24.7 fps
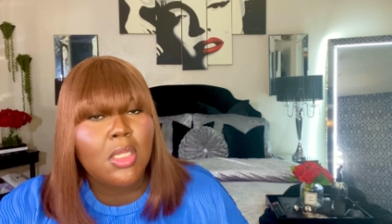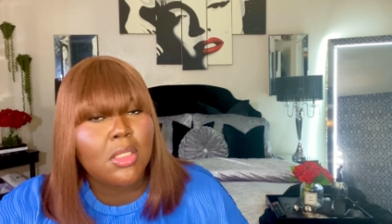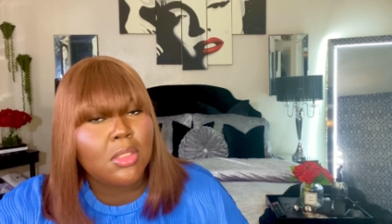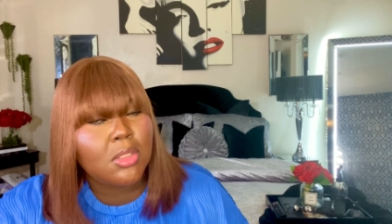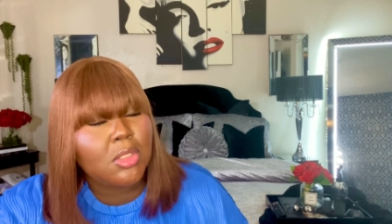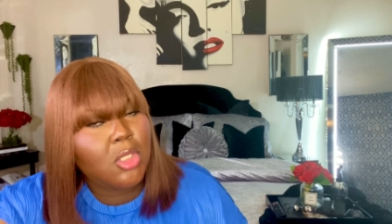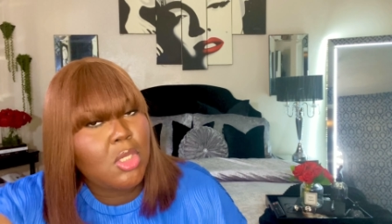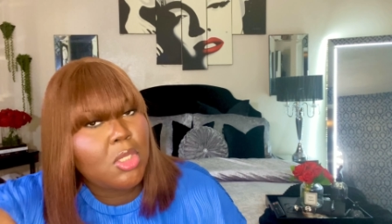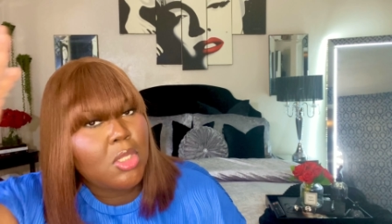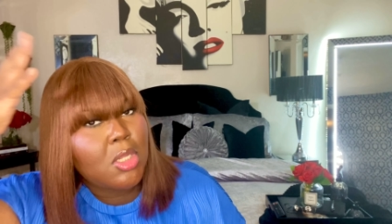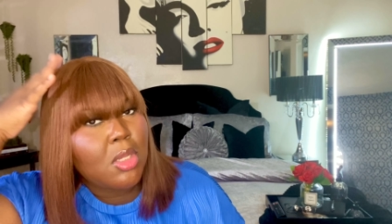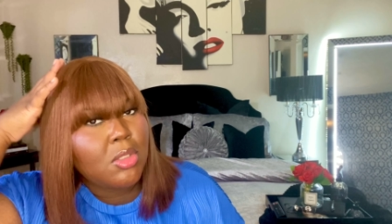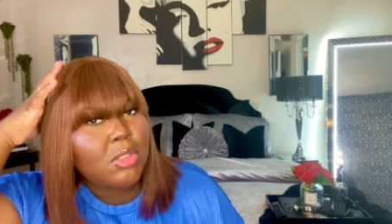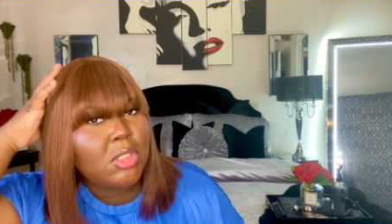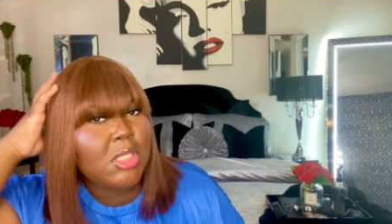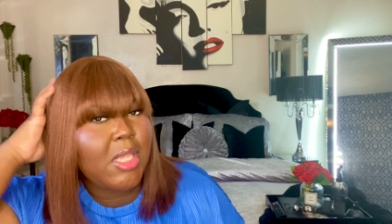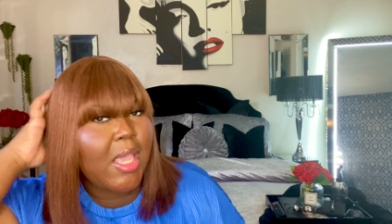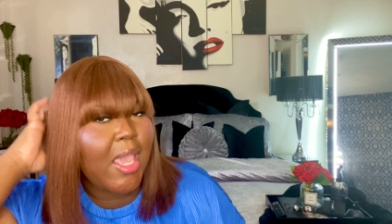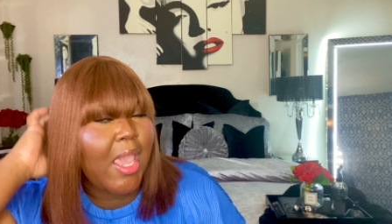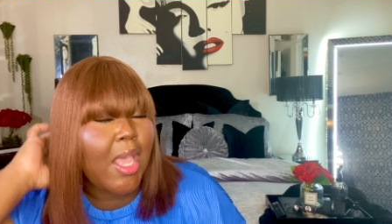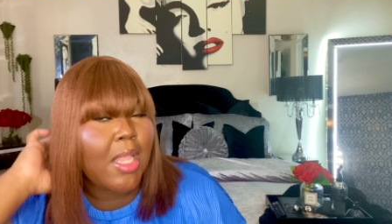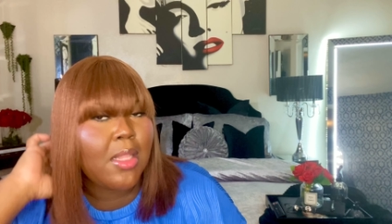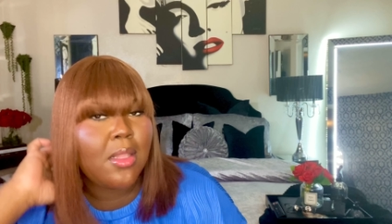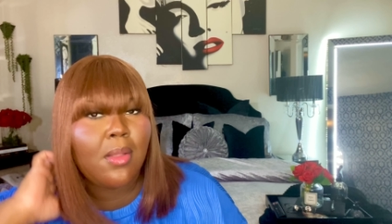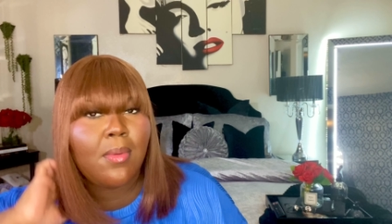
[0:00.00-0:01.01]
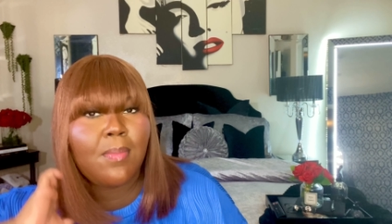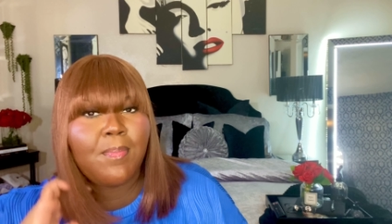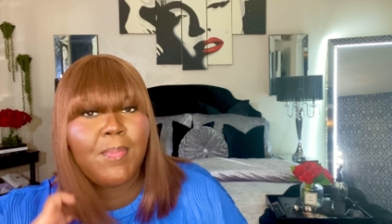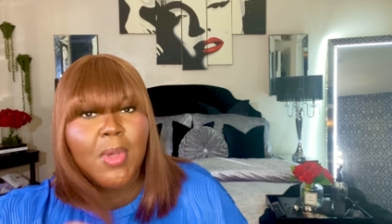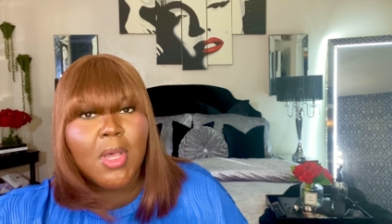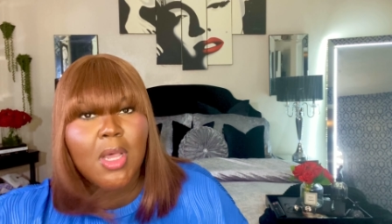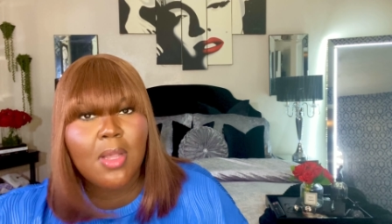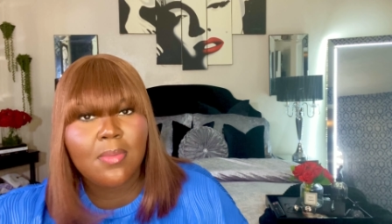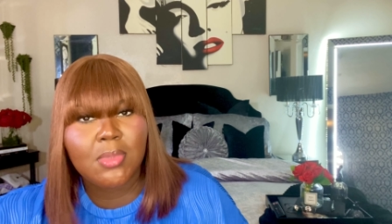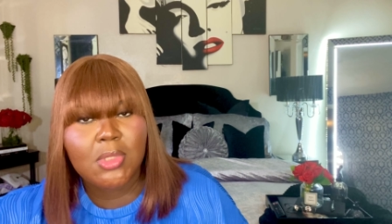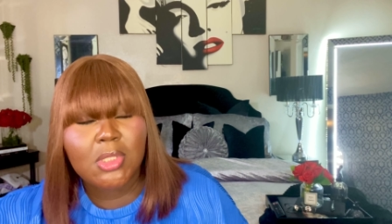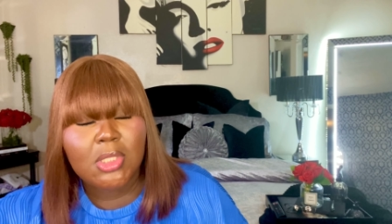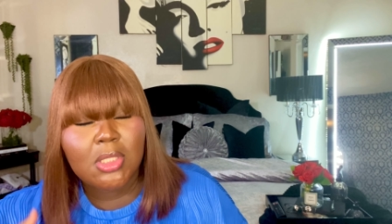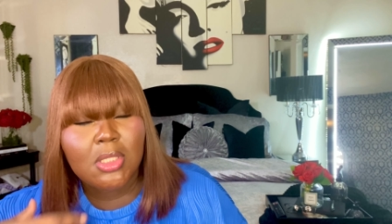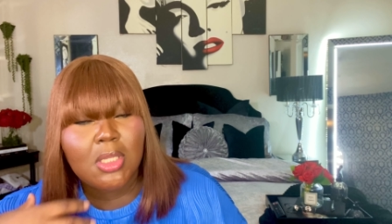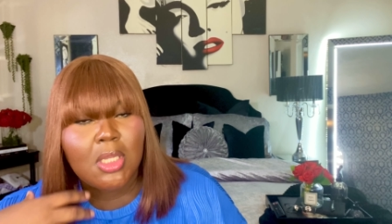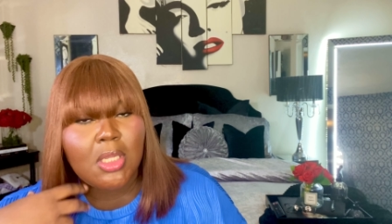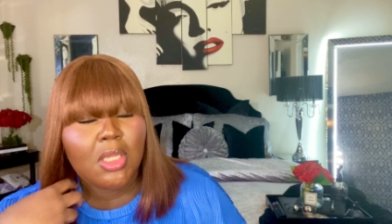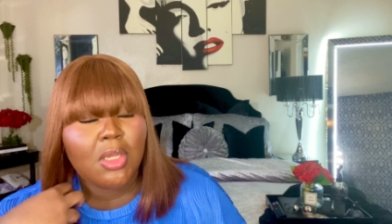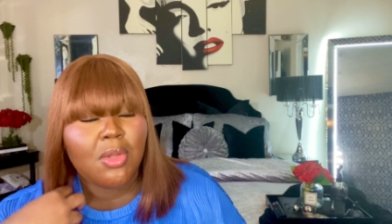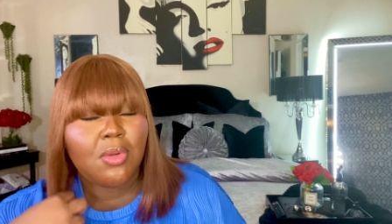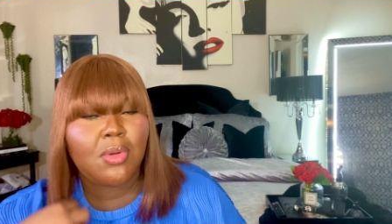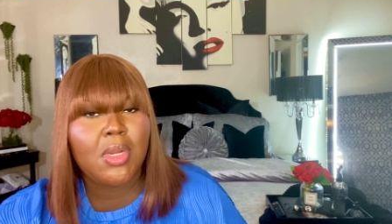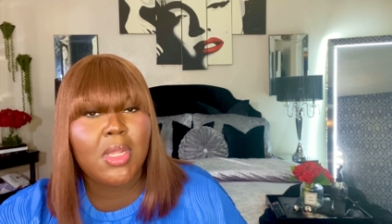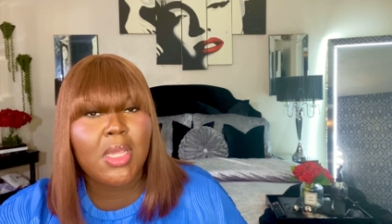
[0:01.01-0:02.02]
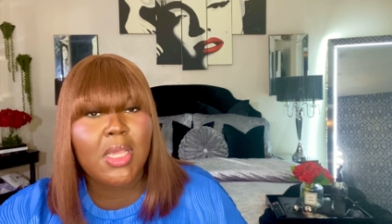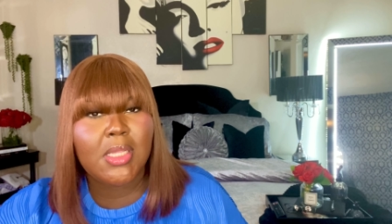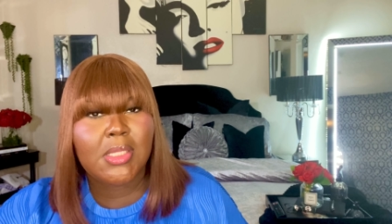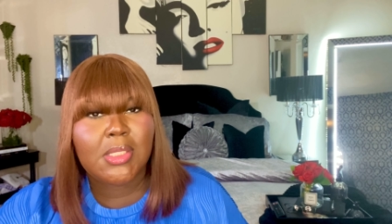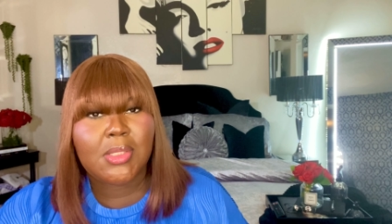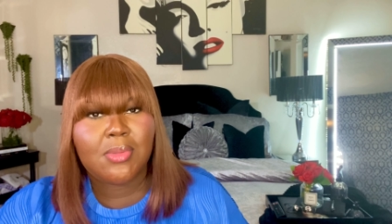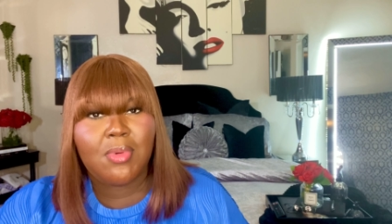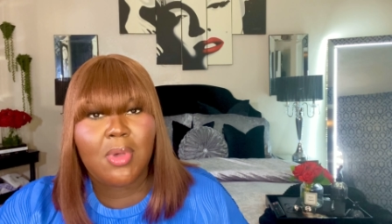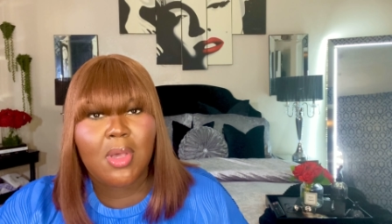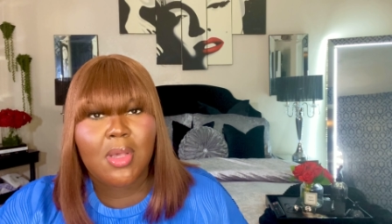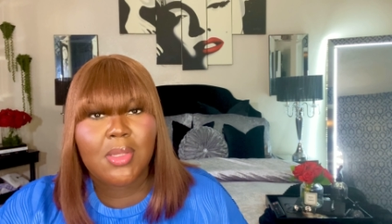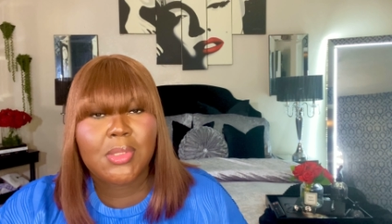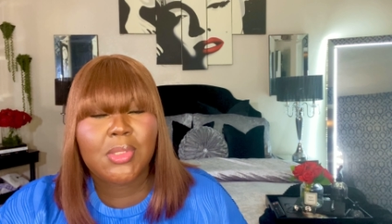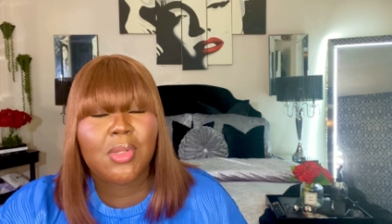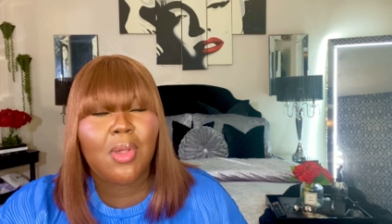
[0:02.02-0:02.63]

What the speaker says: you know, to add a little bump to the unit as well.